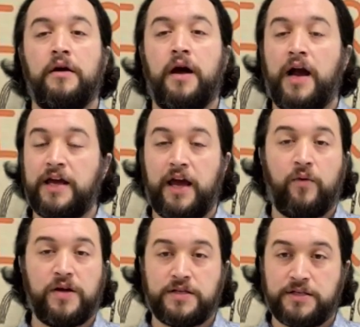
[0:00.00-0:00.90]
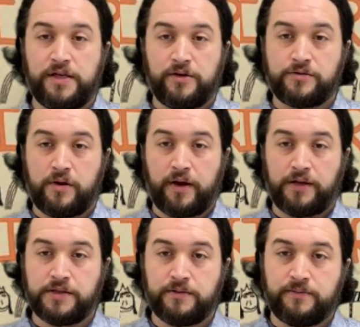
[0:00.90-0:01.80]
I can't wait to see your
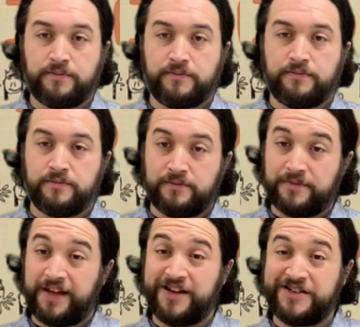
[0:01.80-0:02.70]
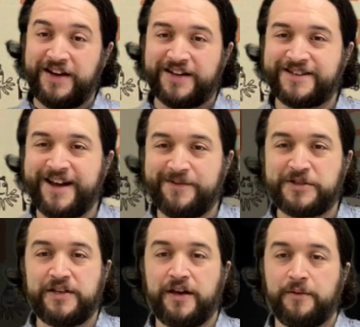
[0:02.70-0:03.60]
drawings. Catch you next time,
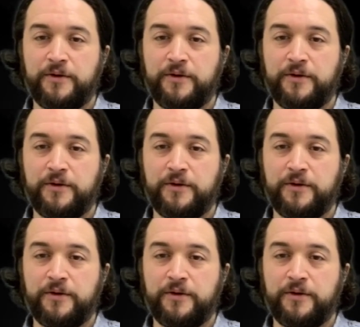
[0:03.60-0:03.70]
CW.